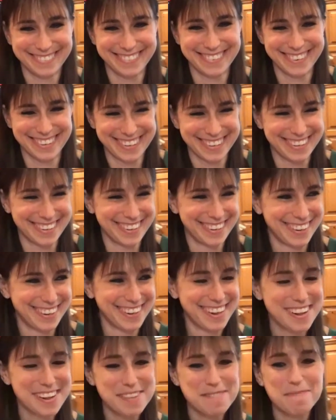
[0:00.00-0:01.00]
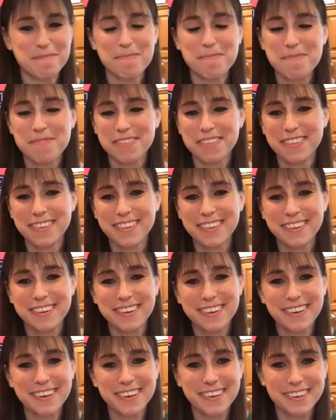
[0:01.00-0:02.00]

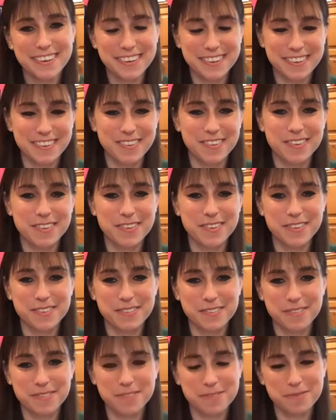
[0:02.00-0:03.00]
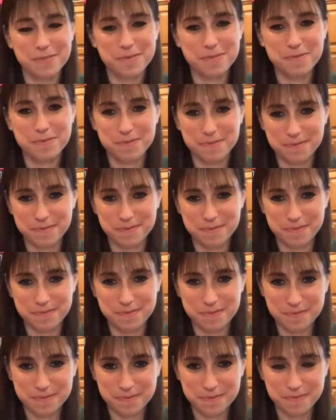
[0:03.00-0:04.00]

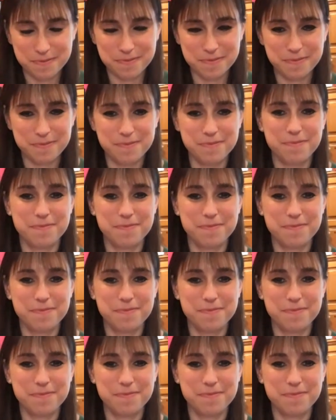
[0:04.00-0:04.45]
No words are spoken by the person on screen.